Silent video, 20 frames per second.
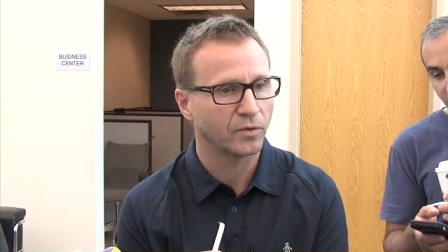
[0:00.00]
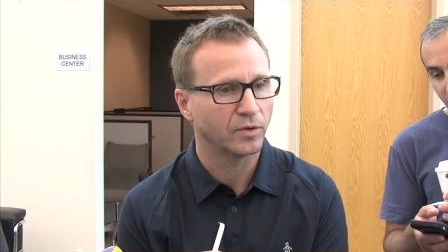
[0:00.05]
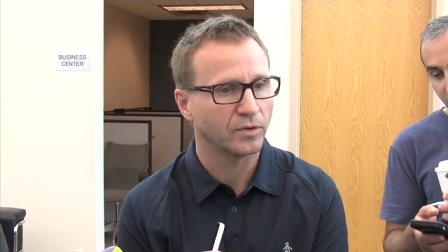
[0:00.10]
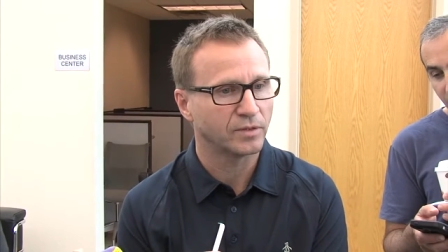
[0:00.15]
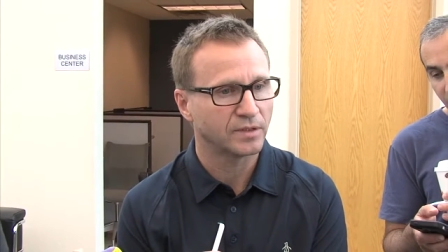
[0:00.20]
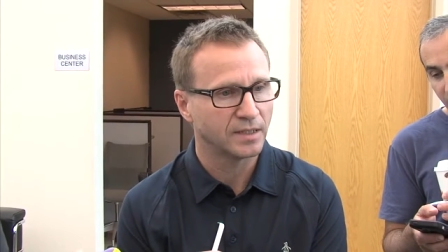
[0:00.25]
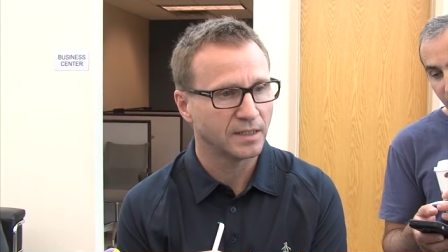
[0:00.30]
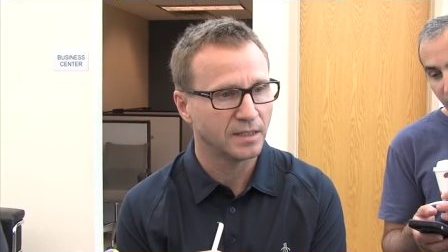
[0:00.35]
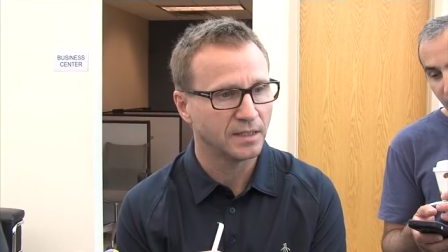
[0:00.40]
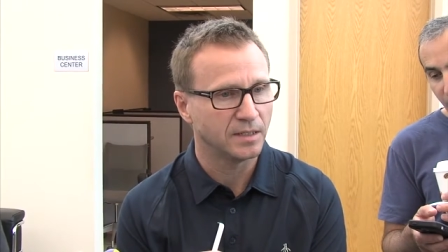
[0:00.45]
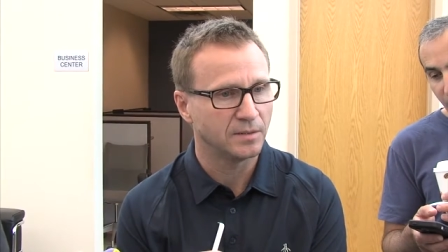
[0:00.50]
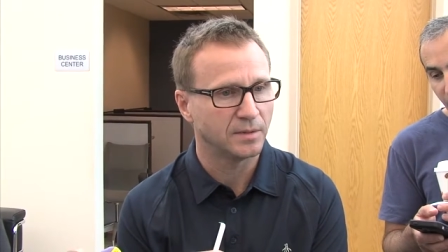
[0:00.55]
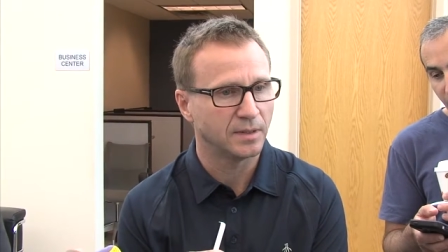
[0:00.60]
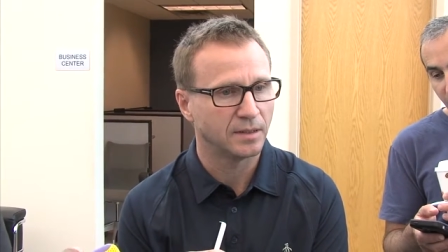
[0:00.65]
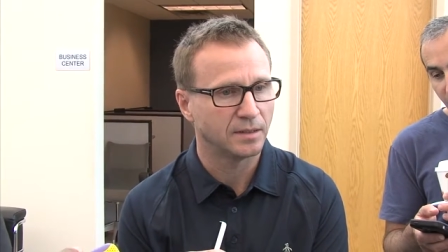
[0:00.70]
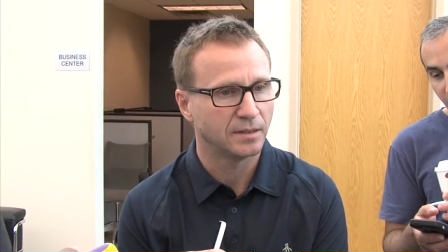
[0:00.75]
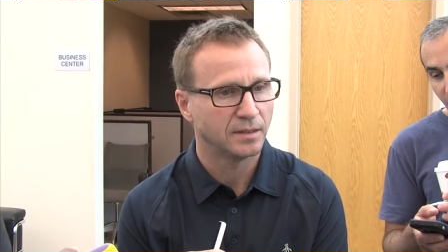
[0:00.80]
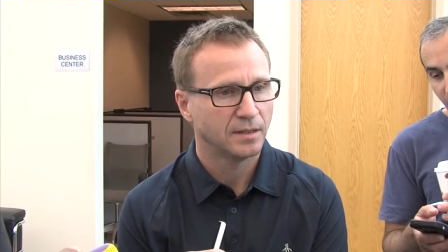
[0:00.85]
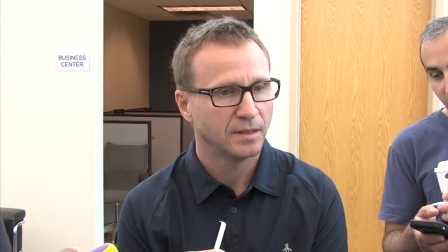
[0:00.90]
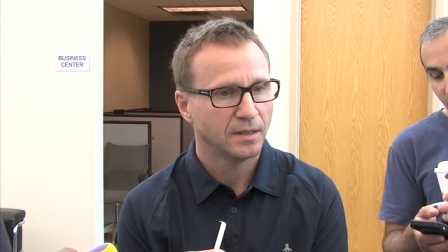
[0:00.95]
your team.
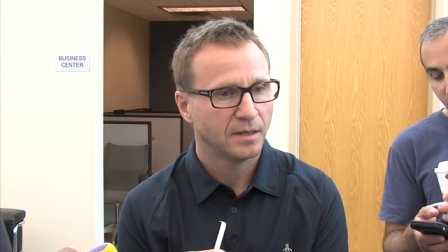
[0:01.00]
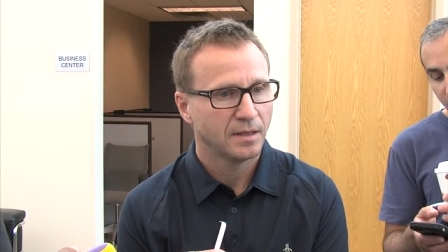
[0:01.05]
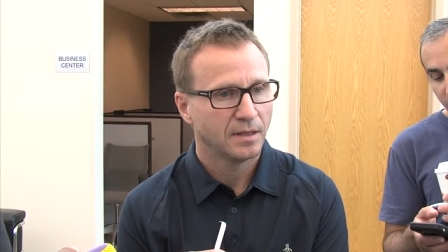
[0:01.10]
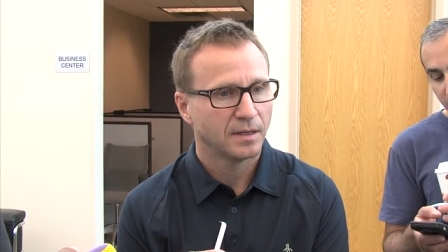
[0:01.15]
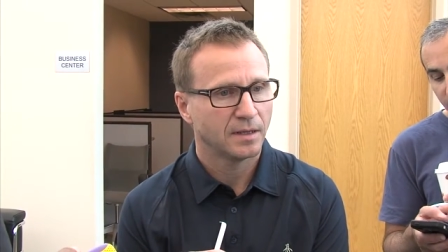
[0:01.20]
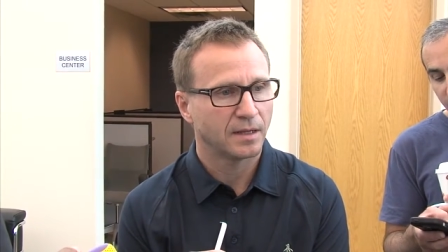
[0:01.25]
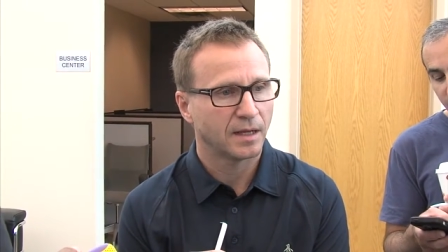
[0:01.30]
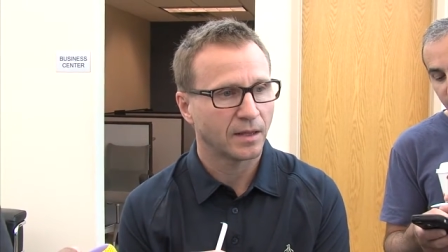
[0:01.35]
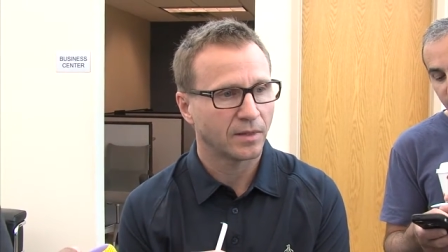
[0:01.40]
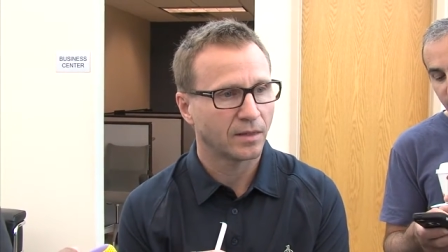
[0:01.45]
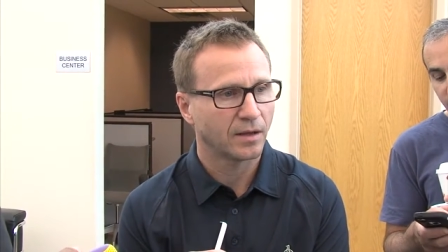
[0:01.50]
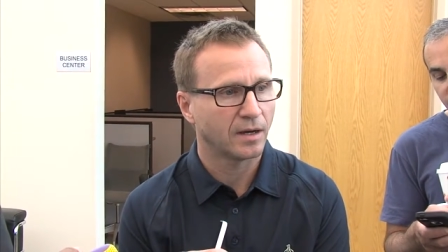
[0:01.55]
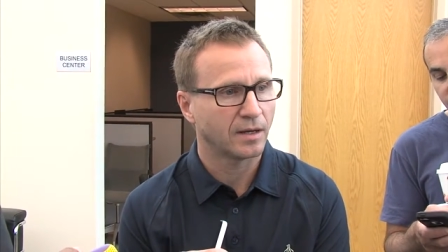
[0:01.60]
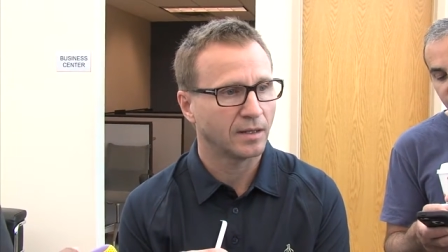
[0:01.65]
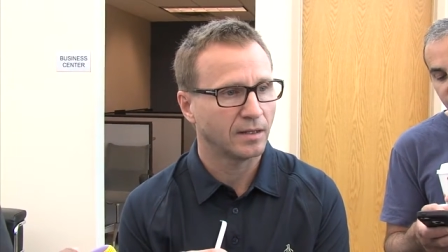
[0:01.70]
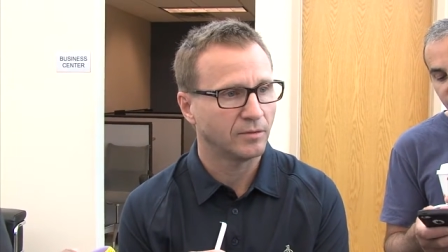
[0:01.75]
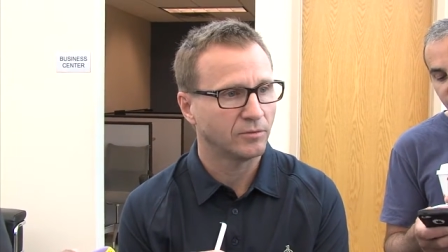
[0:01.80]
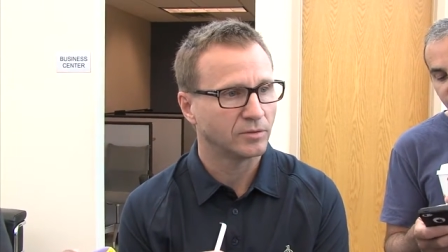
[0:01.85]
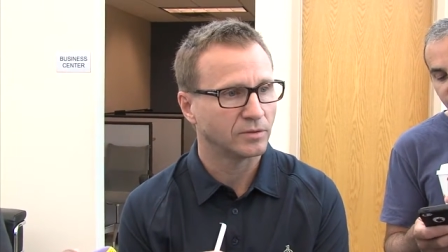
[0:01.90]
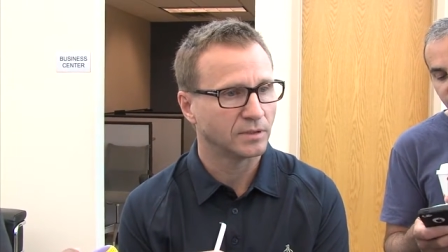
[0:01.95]
And, and I thought
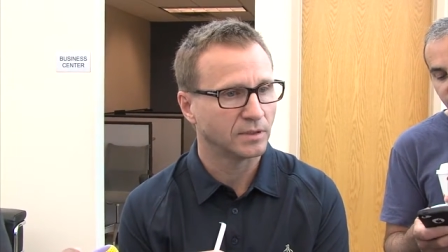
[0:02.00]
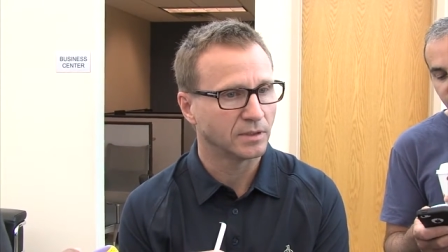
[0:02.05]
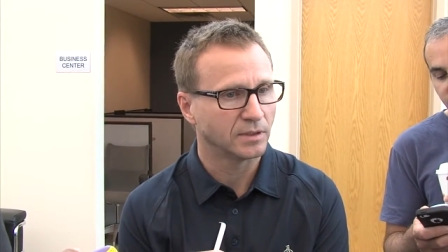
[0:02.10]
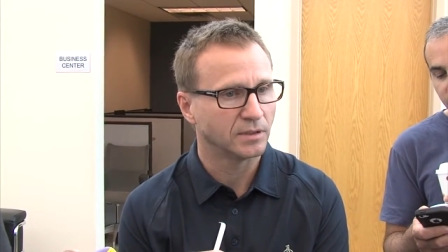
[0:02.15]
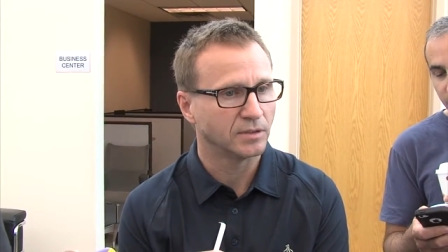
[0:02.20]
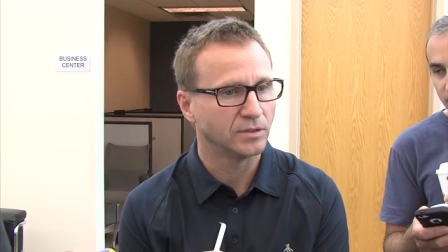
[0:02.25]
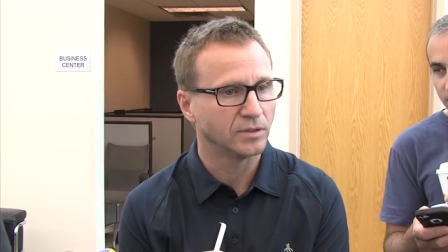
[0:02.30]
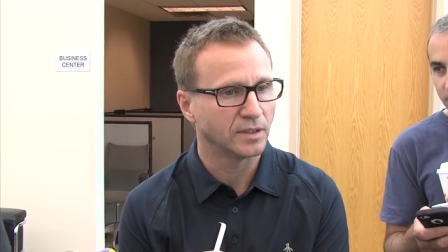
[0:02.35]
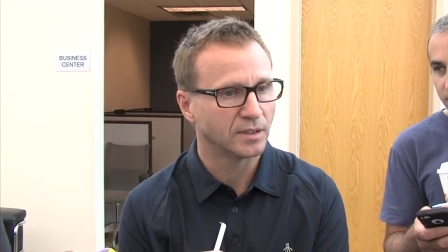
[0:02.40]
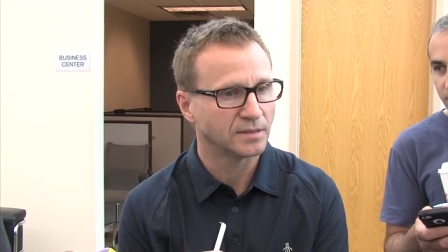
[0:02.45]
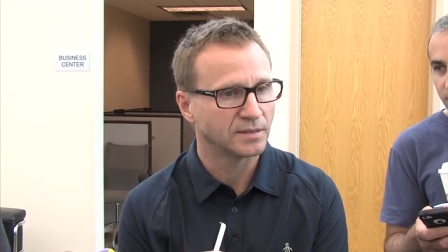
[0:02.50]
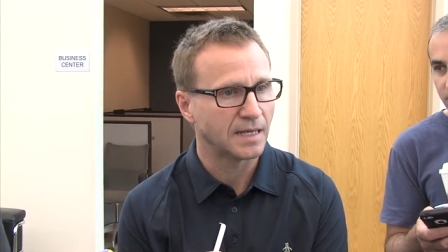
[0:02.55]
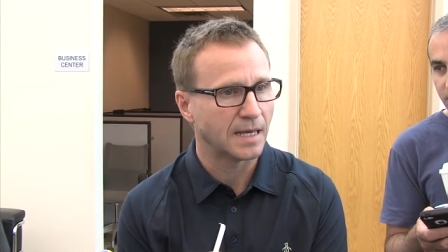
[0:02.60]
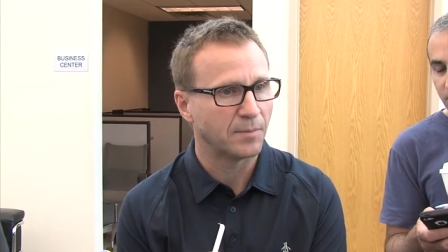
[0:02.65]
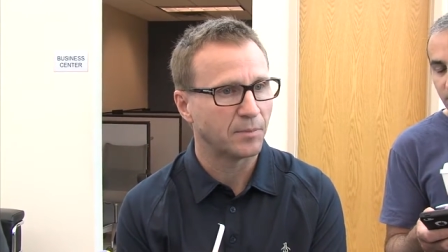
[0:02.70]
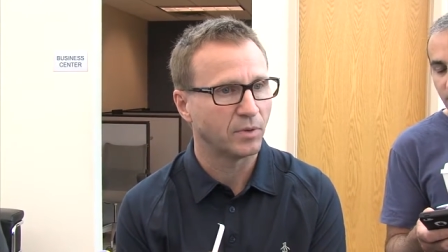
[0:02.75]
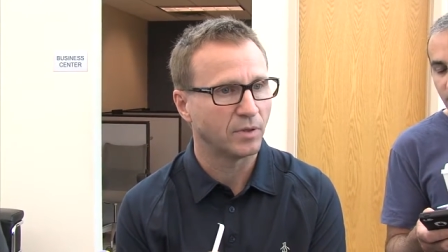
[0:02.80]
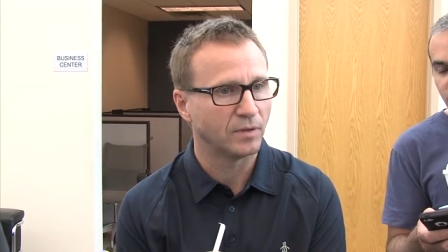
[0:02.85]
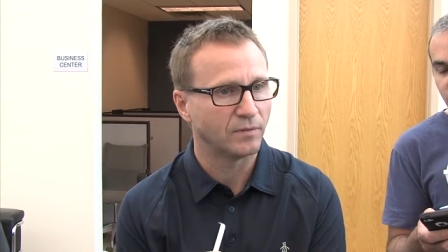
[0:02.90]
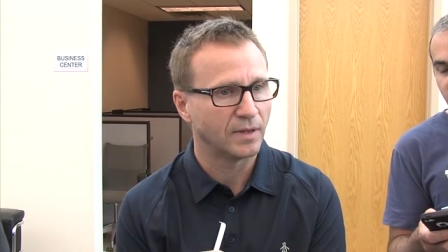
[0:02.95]
he was a good
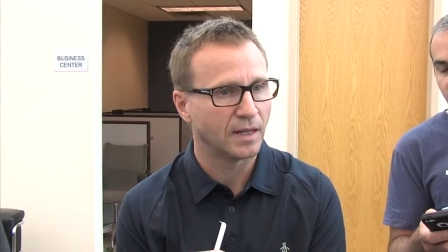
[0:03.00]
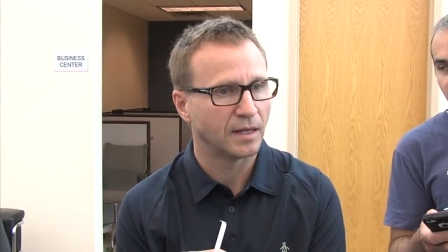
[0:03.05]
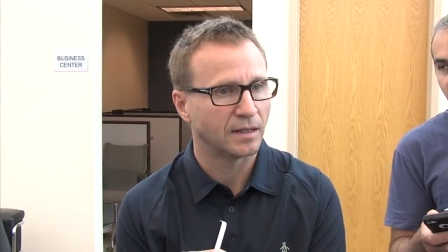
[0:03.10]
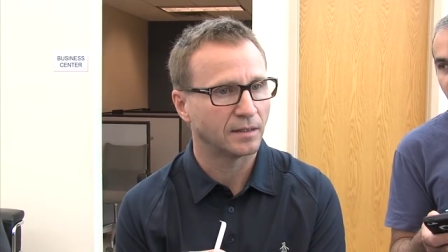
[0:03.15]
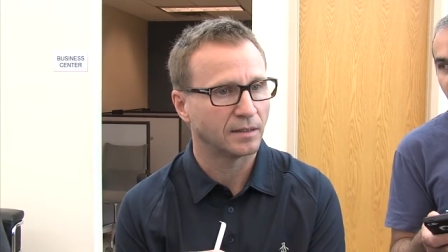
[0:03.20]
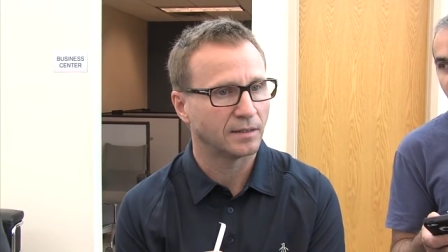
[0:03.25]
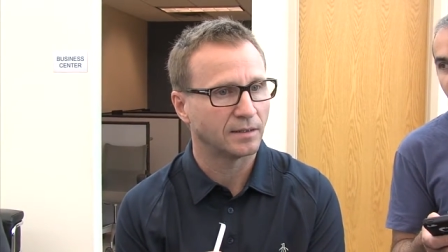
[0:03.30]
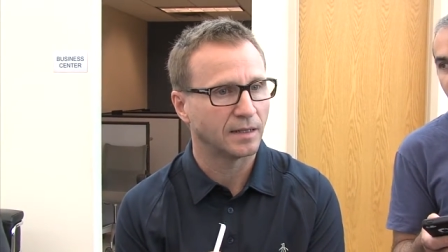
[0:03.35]
example of that.